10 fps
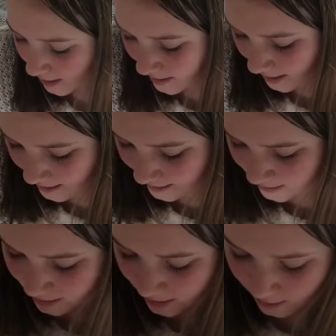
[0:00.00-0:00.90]
And then
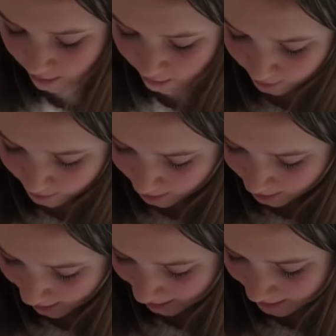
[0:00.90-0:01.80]
so
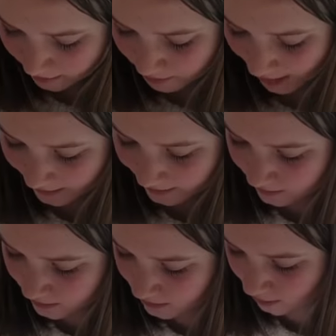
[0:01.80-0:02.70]
eye
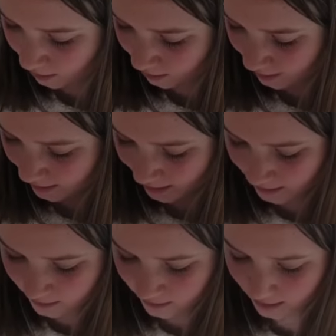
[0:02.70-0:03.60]
pencil and then
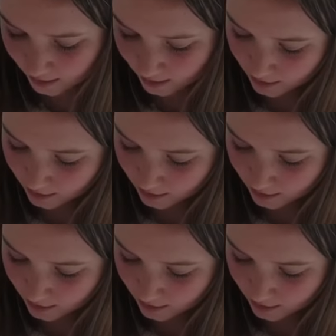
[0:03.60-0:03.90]
the